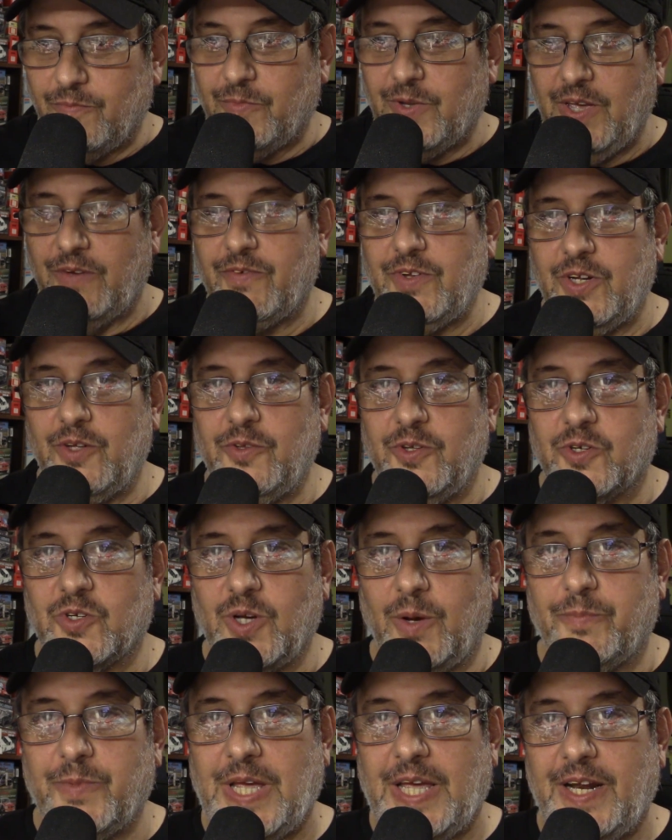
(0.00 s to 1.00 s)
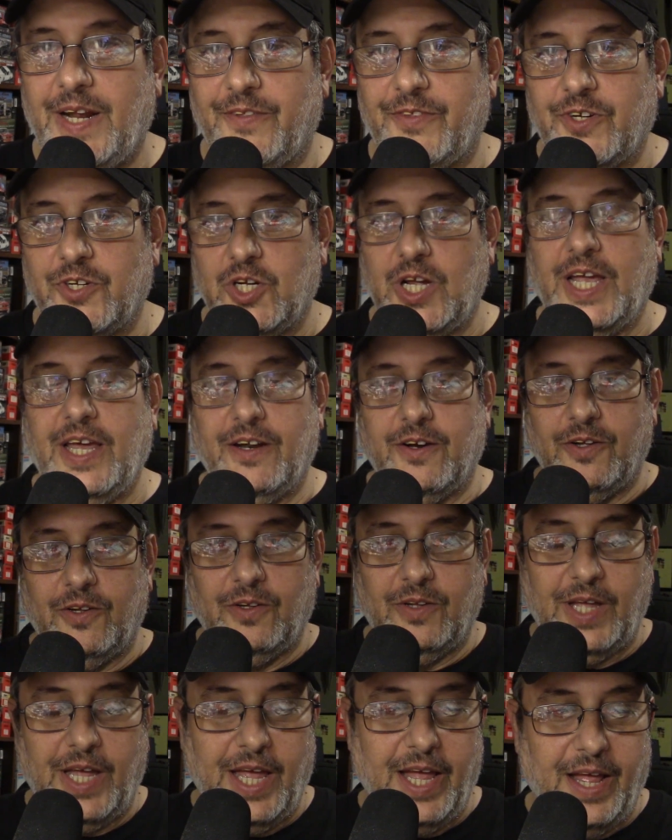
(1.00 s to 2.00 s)
giving you this update on the
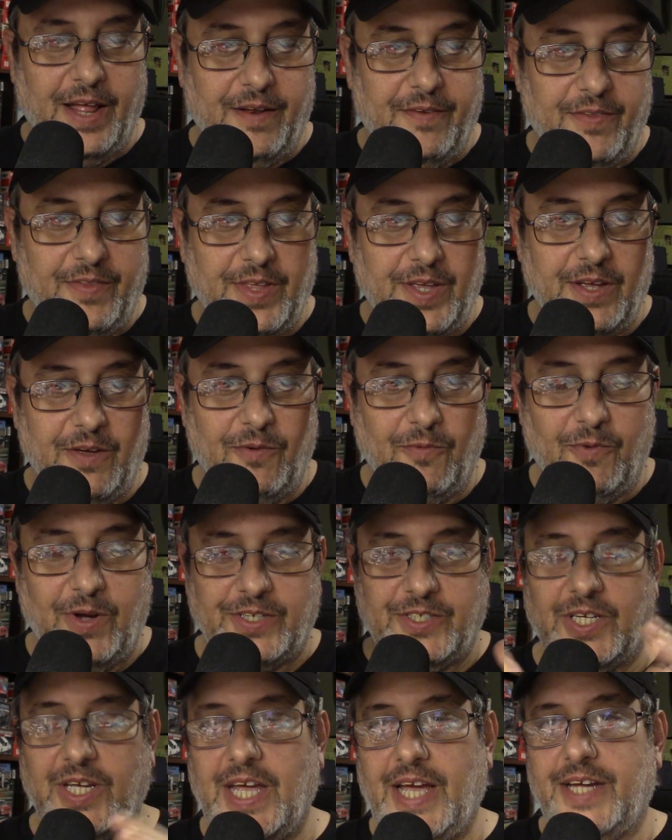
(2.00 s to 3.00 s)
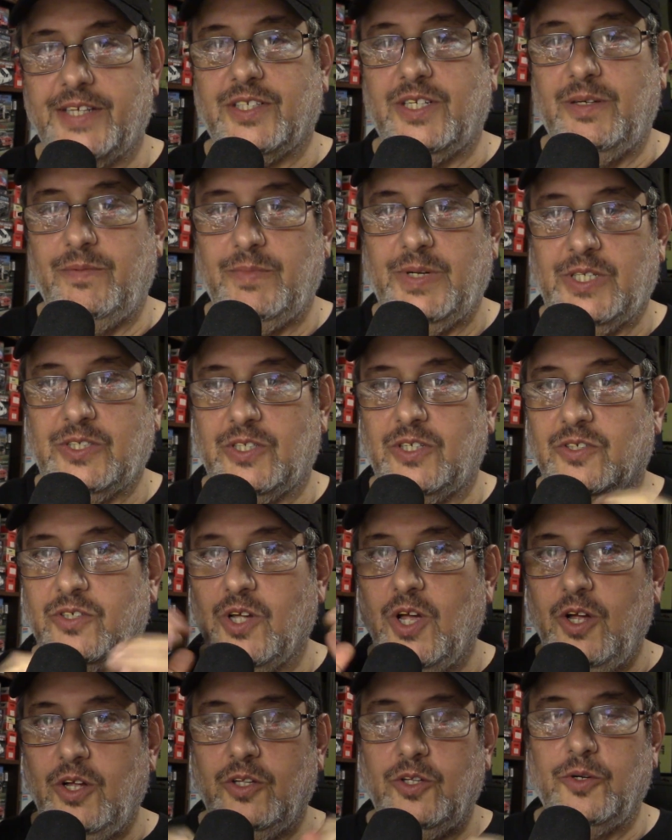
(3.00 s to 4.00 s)
channel and the resin casting business,
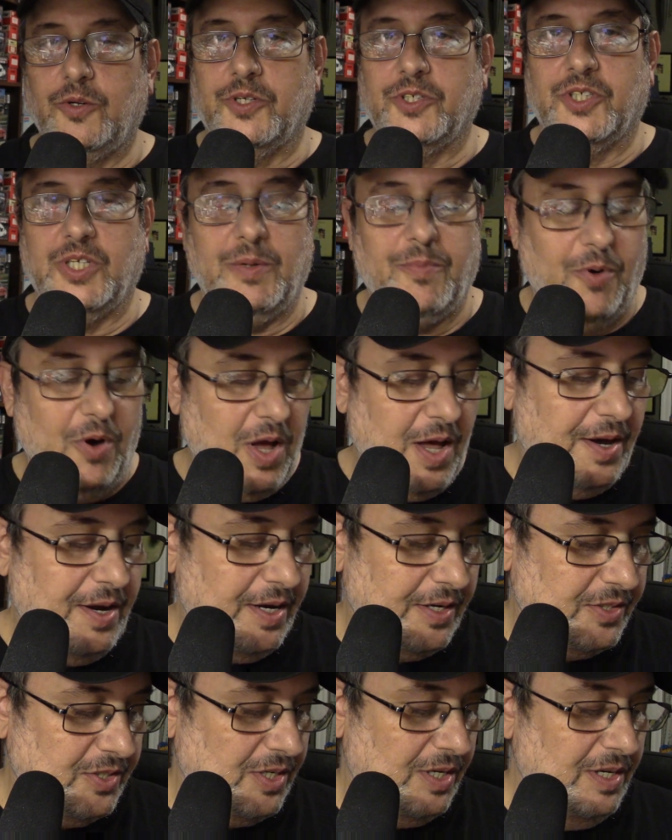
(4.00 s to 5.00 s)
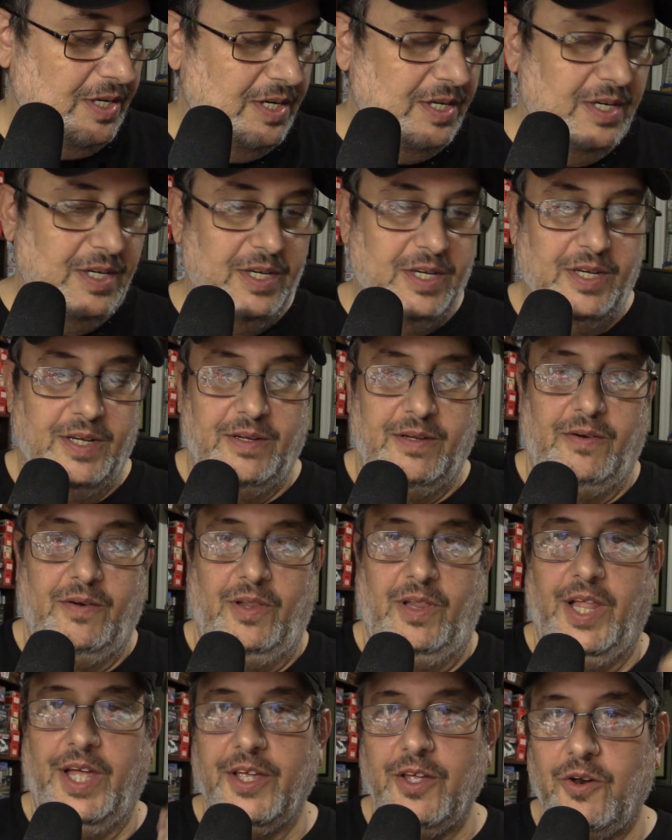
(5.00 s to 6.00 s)
Luka Cee Products.
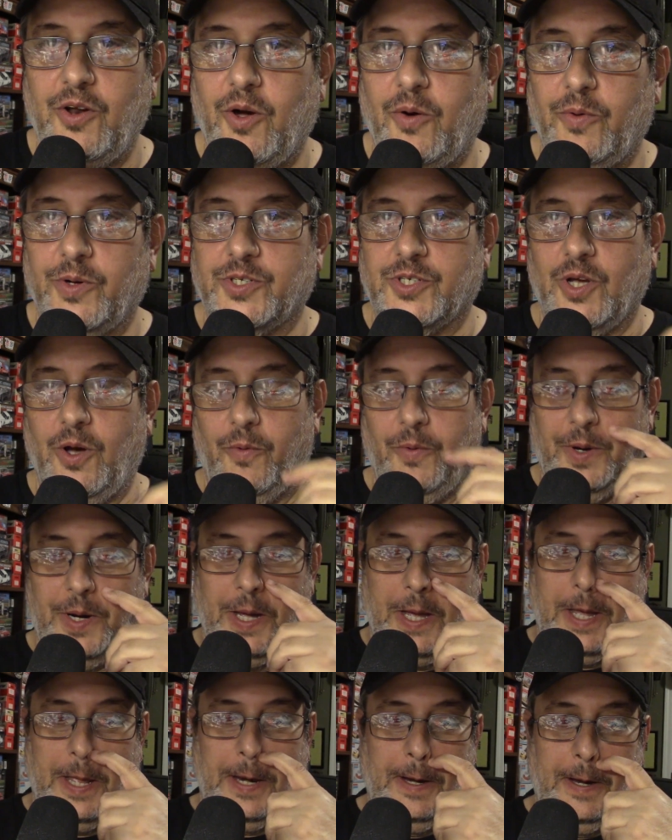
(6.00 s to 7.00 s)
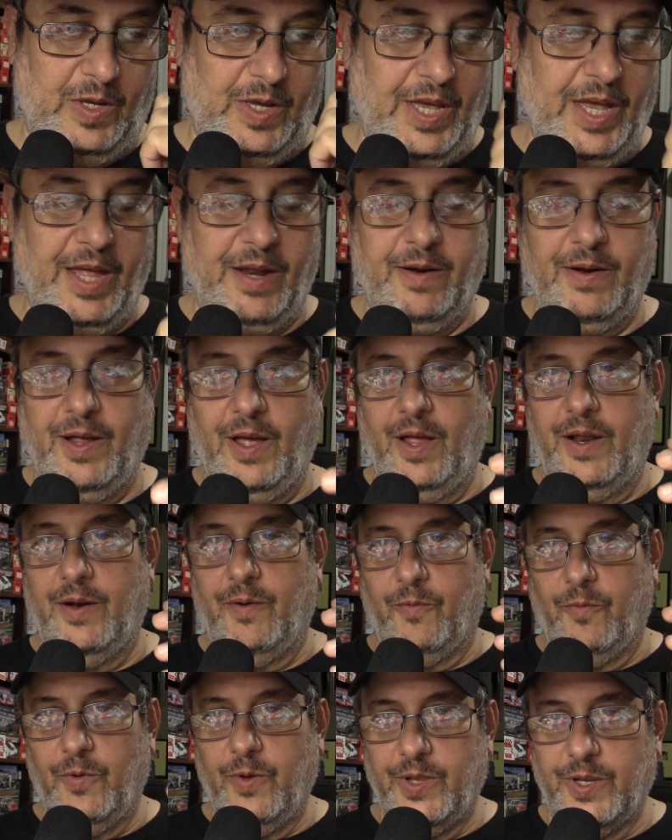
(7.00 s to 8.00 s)
Let you know what's going on. And
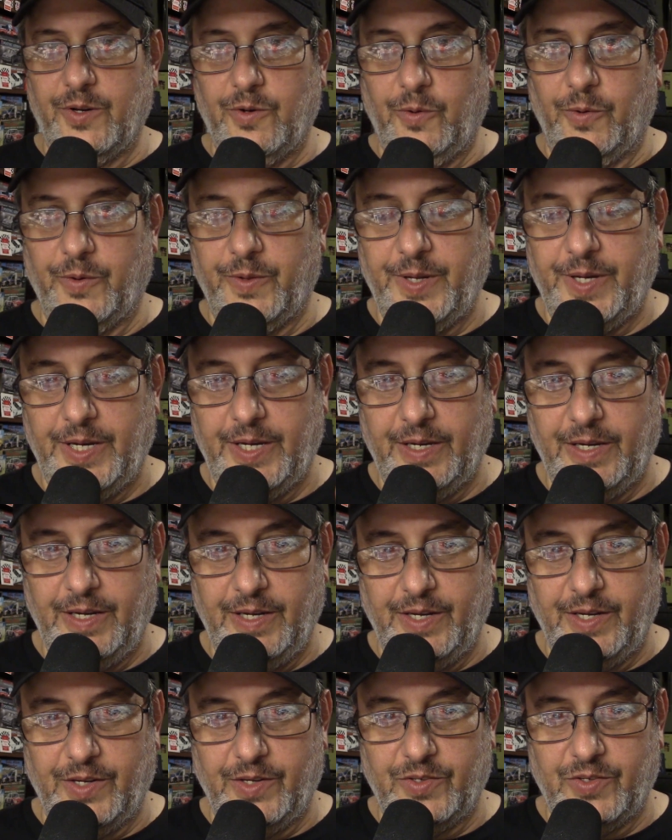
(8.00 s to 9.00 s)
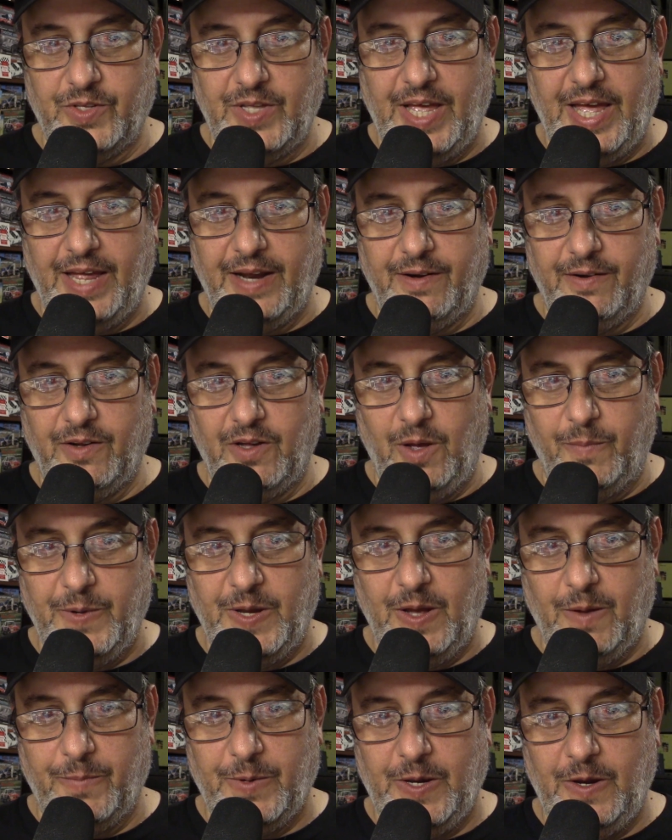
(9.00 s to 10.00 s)
a really cool thing is that
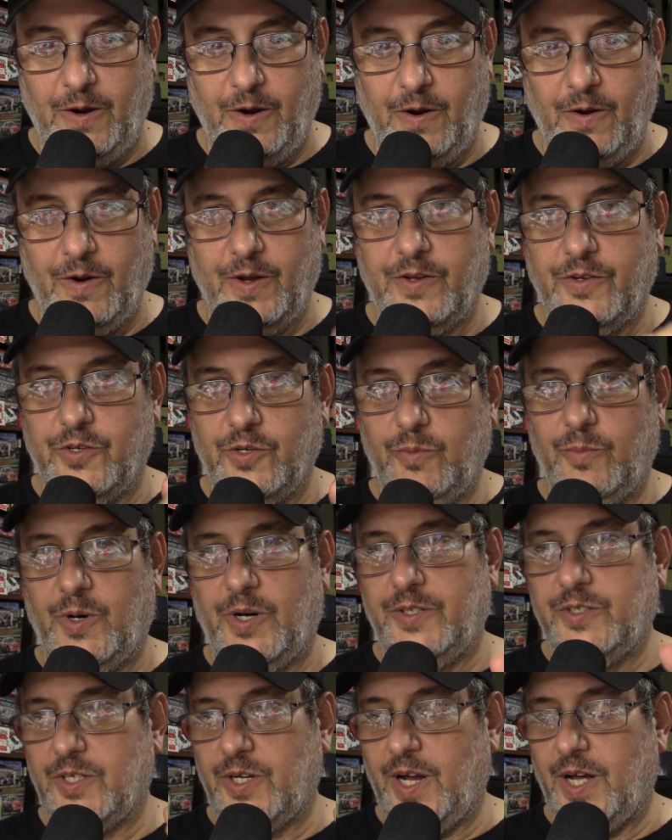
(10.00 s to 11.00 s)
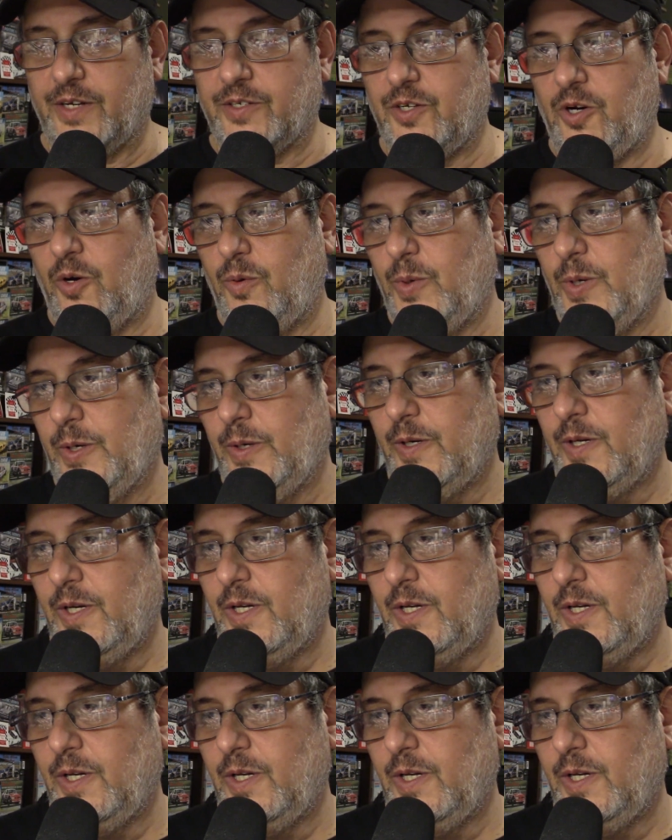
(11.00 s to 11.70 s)
coming up here in 2 months, in October,